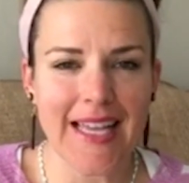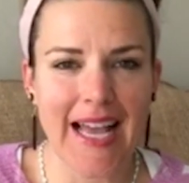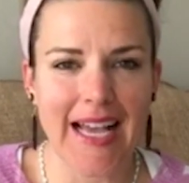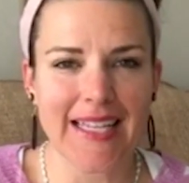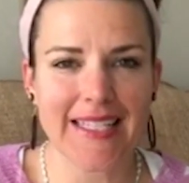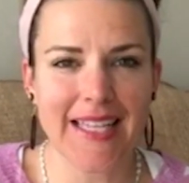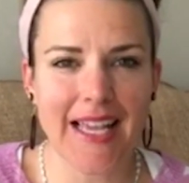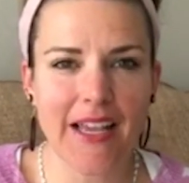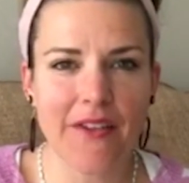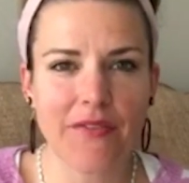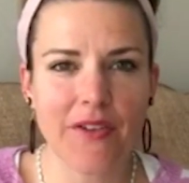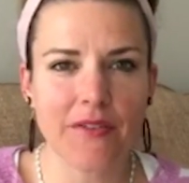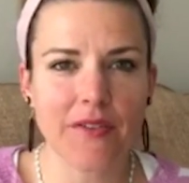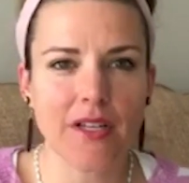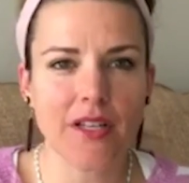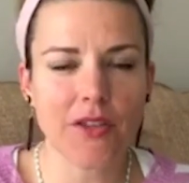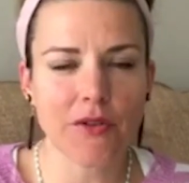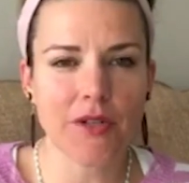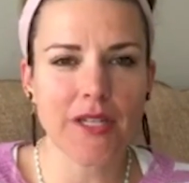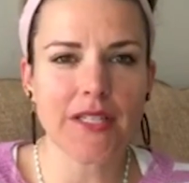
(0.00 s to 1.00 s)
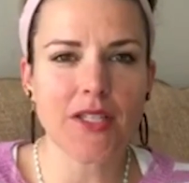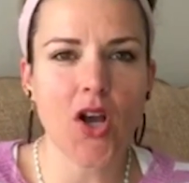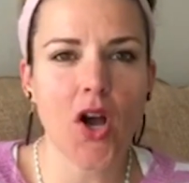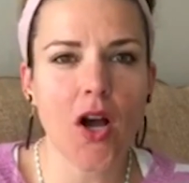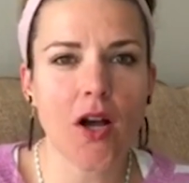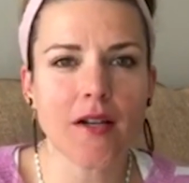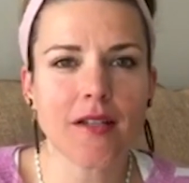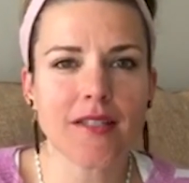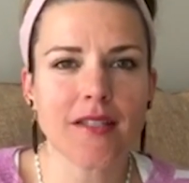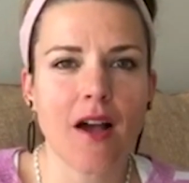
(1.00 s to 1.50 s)
Isaiah 53
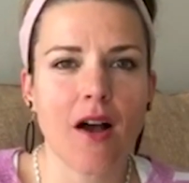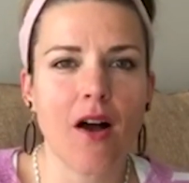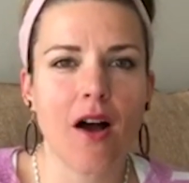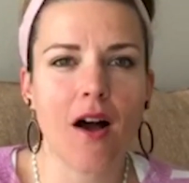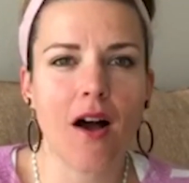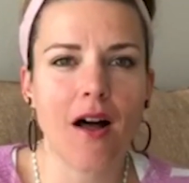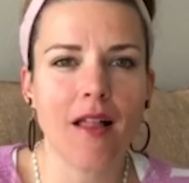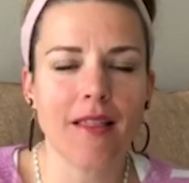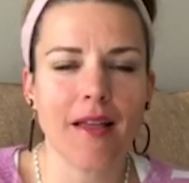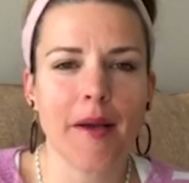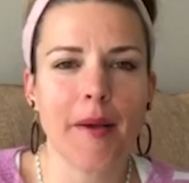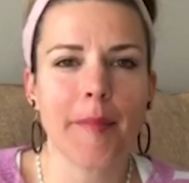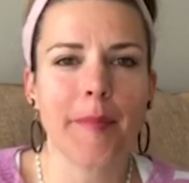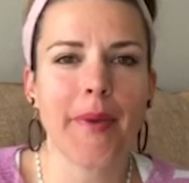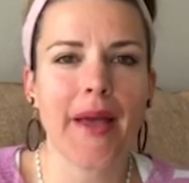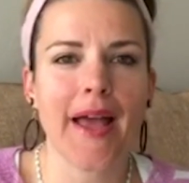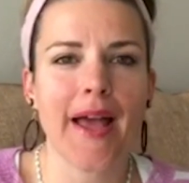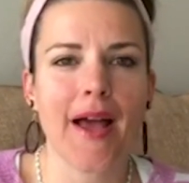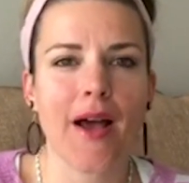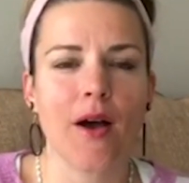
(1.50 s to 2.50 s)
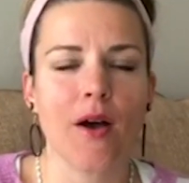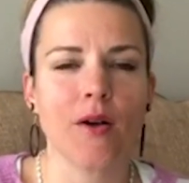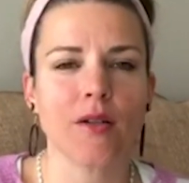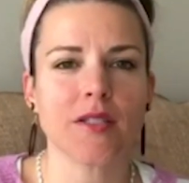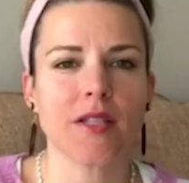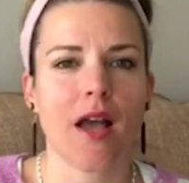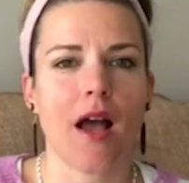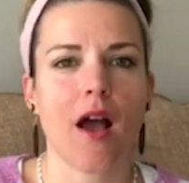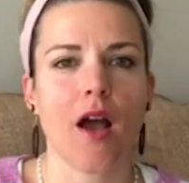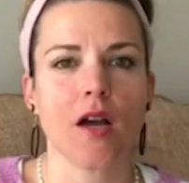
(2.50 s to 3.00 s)
talks all
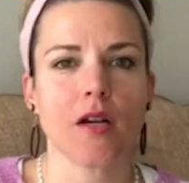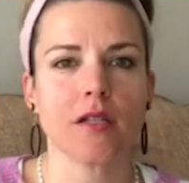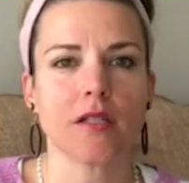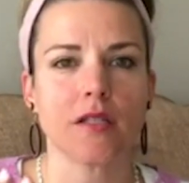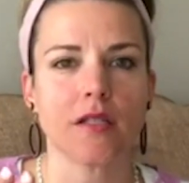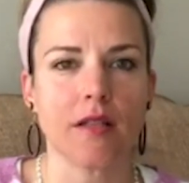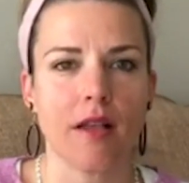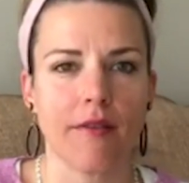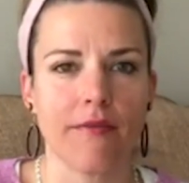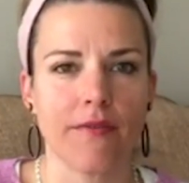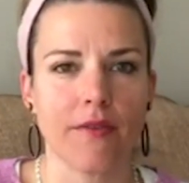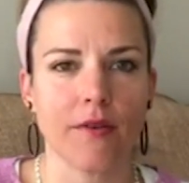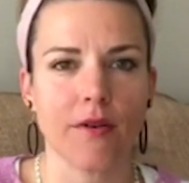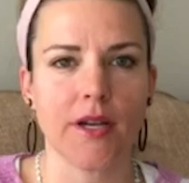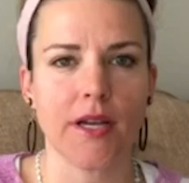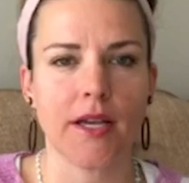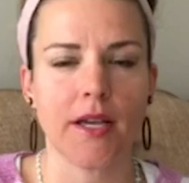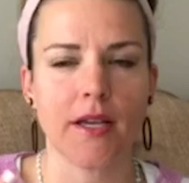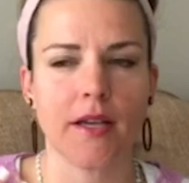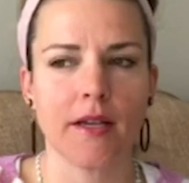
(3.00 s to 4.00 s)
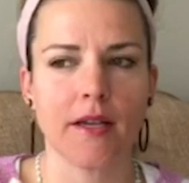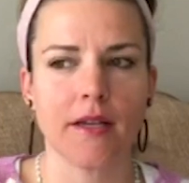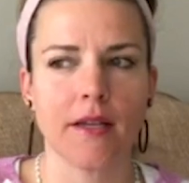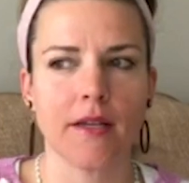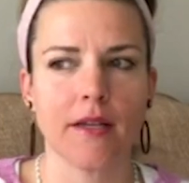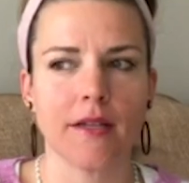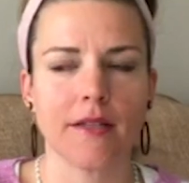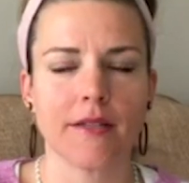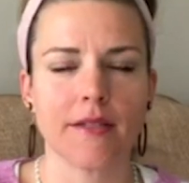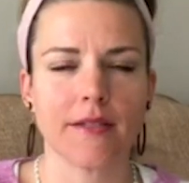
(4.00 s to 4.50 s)
about our suffering
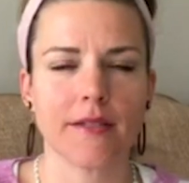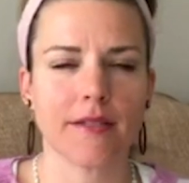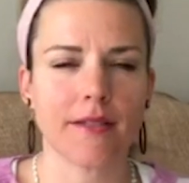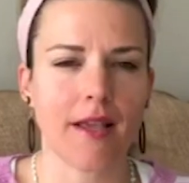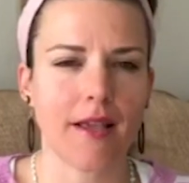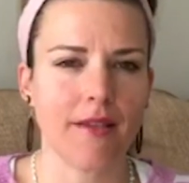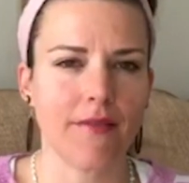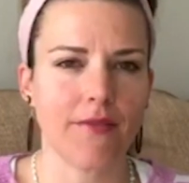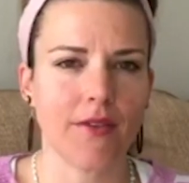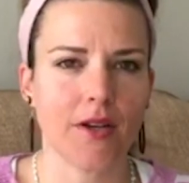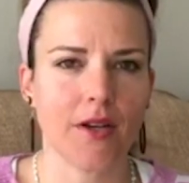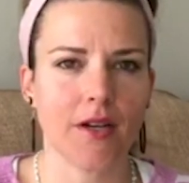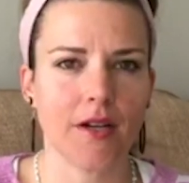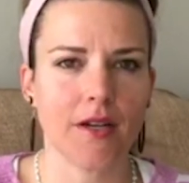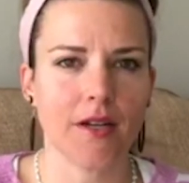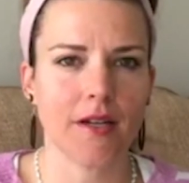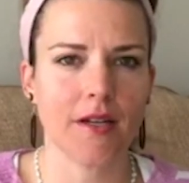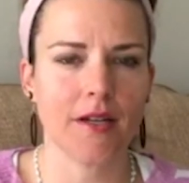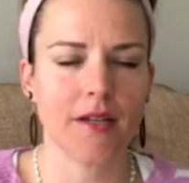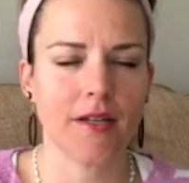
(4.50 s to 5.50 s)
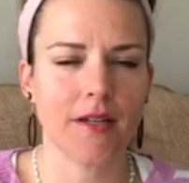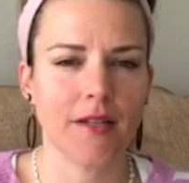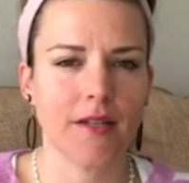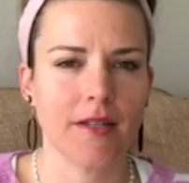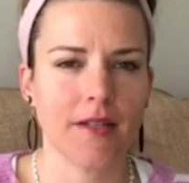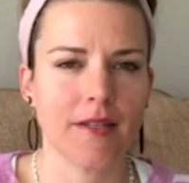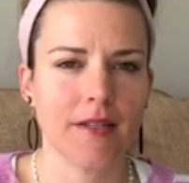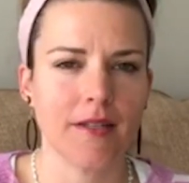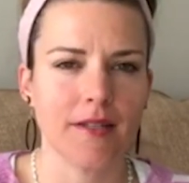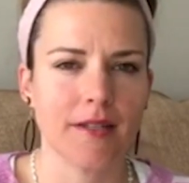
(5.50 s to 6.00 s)
Savior.
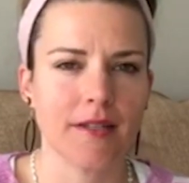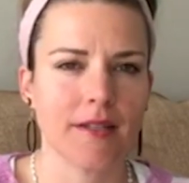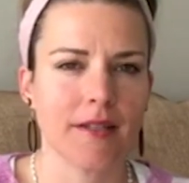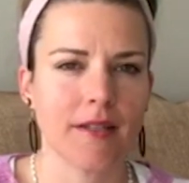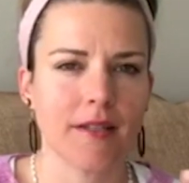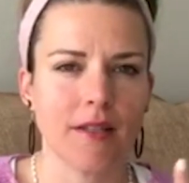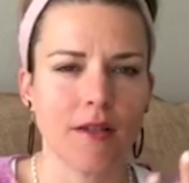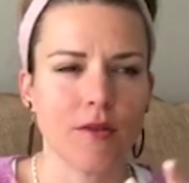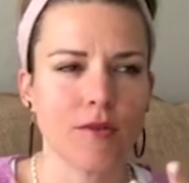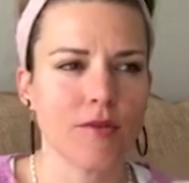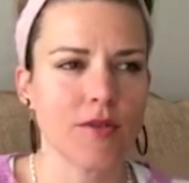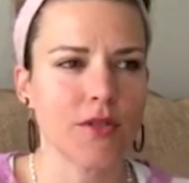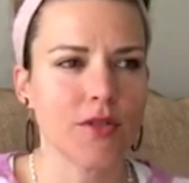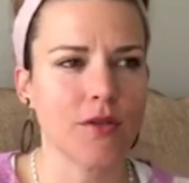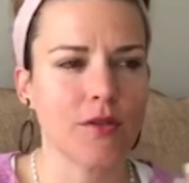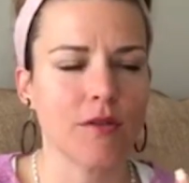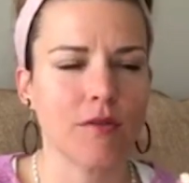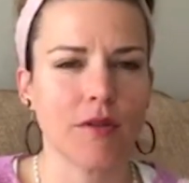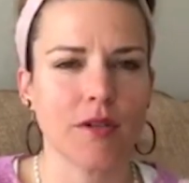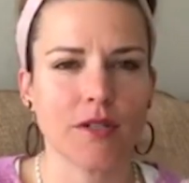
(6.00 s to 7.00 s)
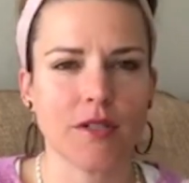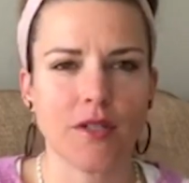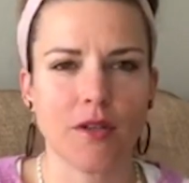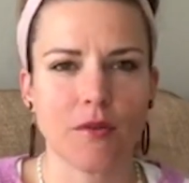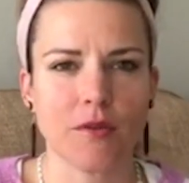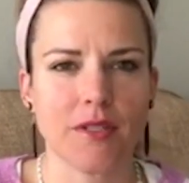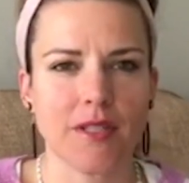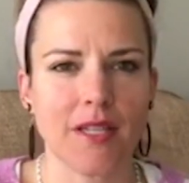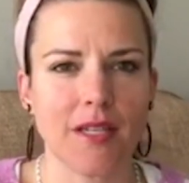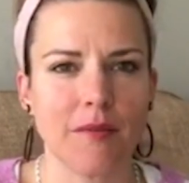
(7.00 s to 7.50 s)
Now, those two words
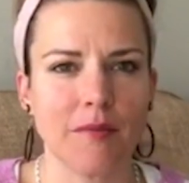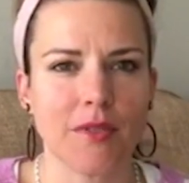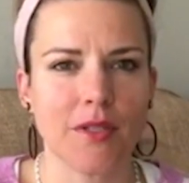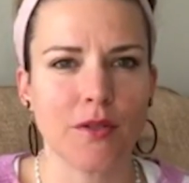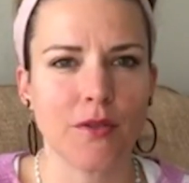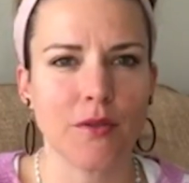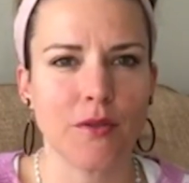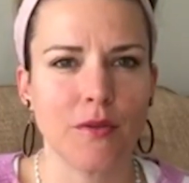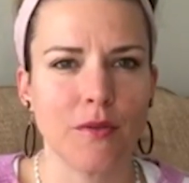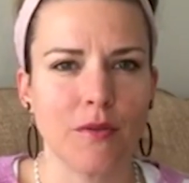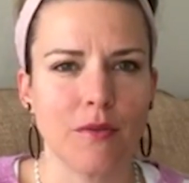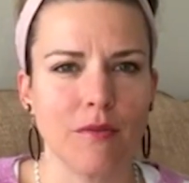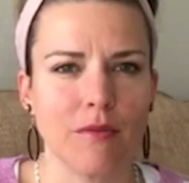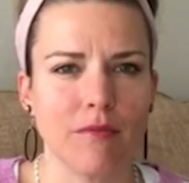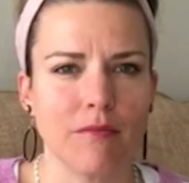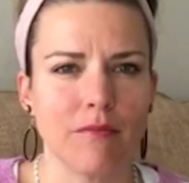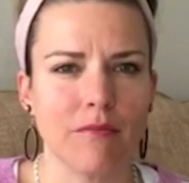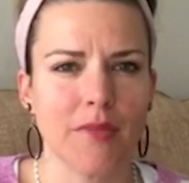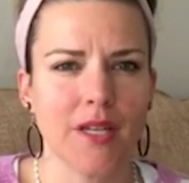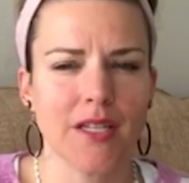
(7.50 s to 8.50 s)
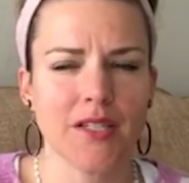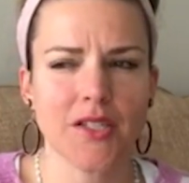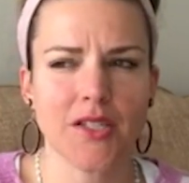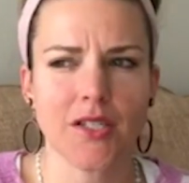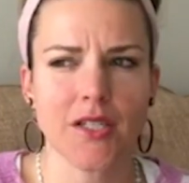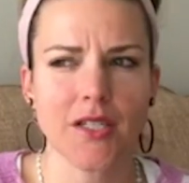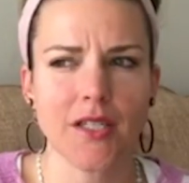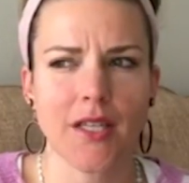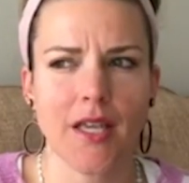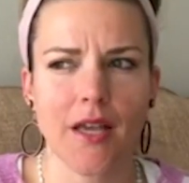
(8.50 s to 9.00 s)
don't seem to
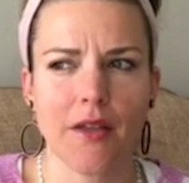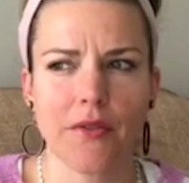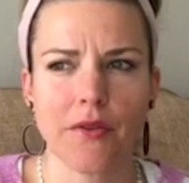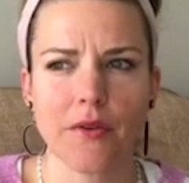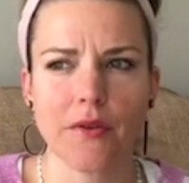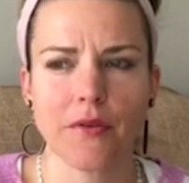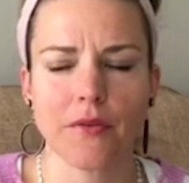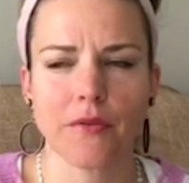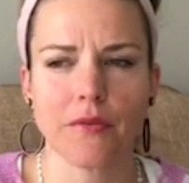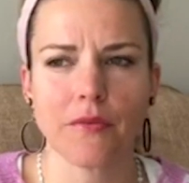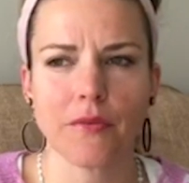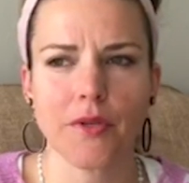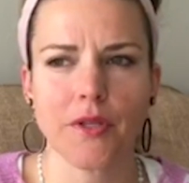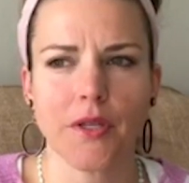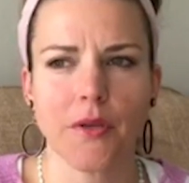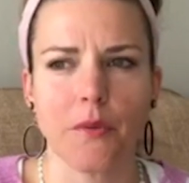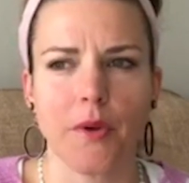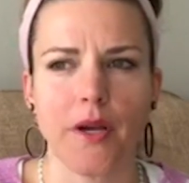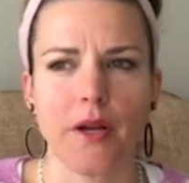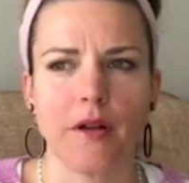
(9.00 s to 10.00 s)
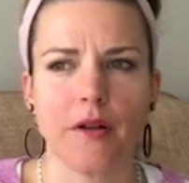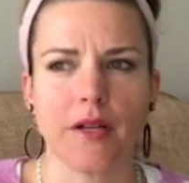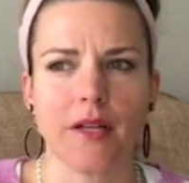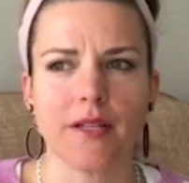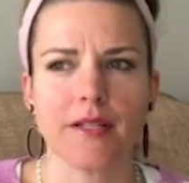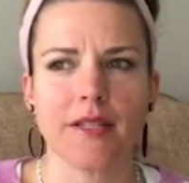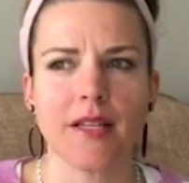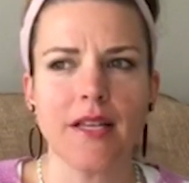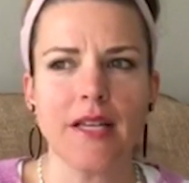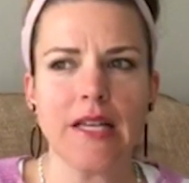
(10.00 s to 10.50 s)
mesh together really well,
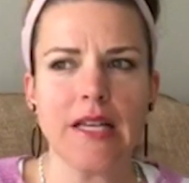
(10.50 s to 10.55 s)
because